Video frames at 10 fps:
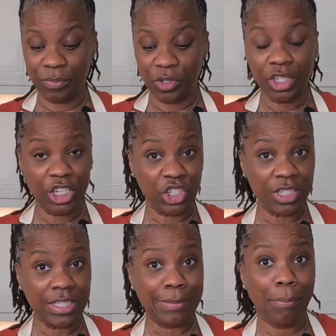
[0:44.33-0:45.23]

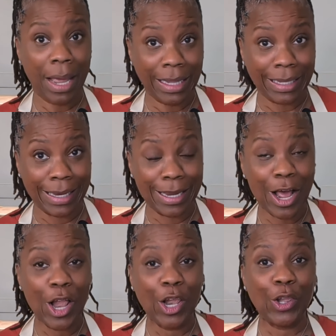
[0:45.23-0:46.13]
delicious smelling
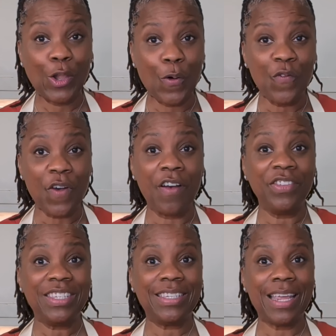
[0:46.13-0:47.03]
loaf of
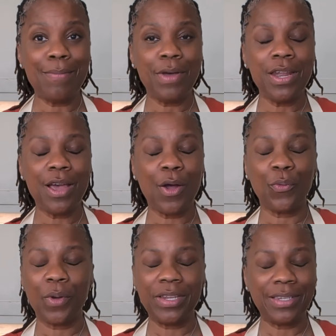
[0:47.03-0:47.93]
cinnamon
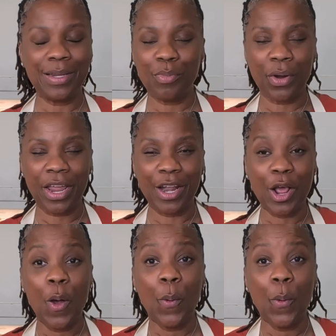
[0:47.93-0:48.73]
raisin bread,